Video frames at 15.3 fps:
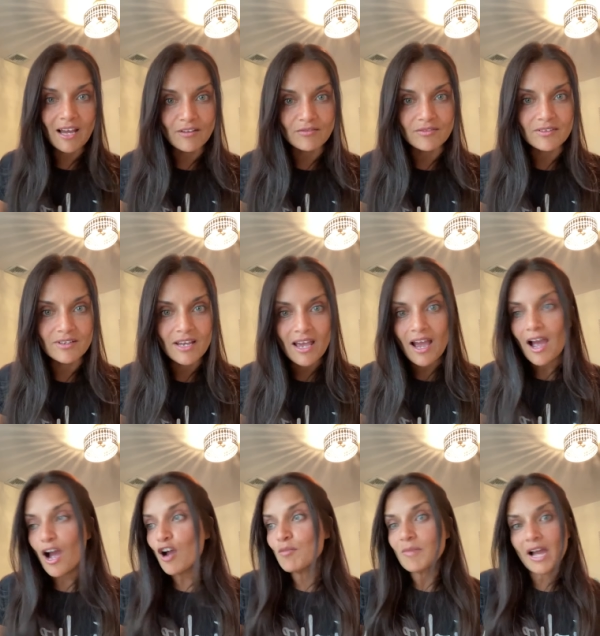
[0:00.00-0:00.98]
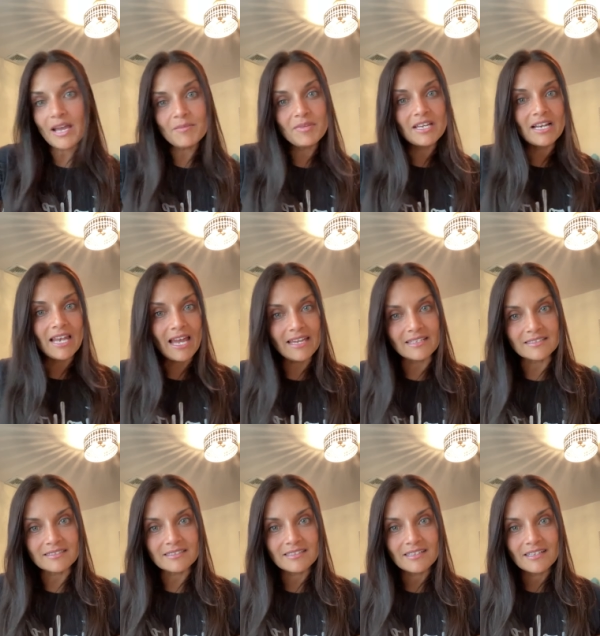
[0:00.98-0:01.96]
loved? How am I being
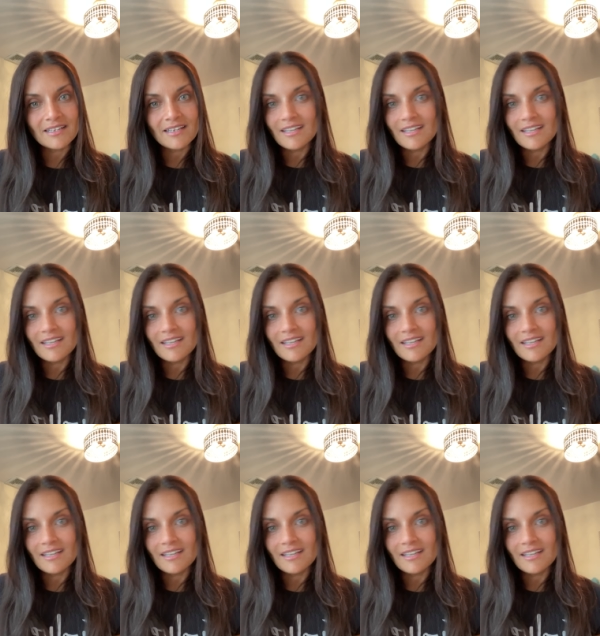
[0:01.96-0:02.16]
liked?